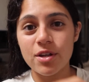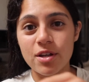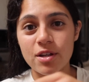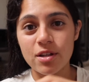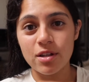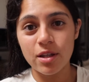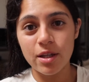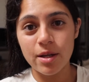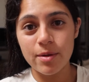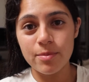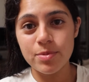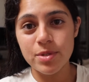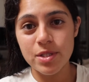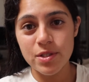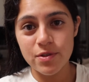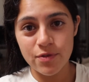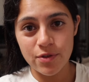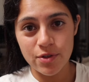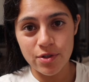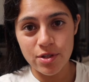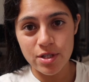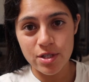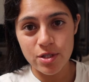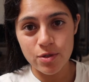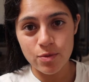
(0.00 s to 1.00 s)
clips
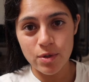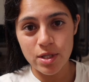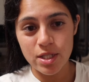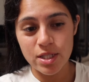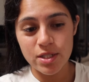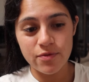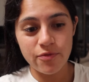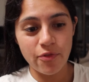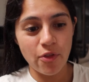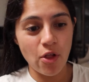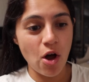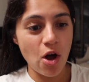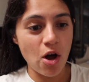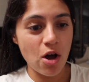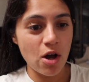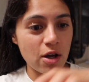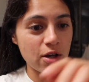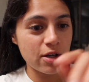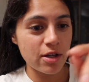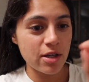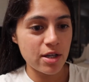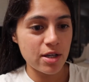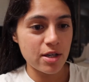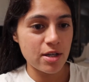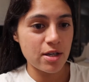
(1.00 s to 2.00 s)
for this week's
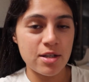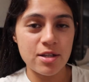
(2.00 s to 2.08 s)
vlog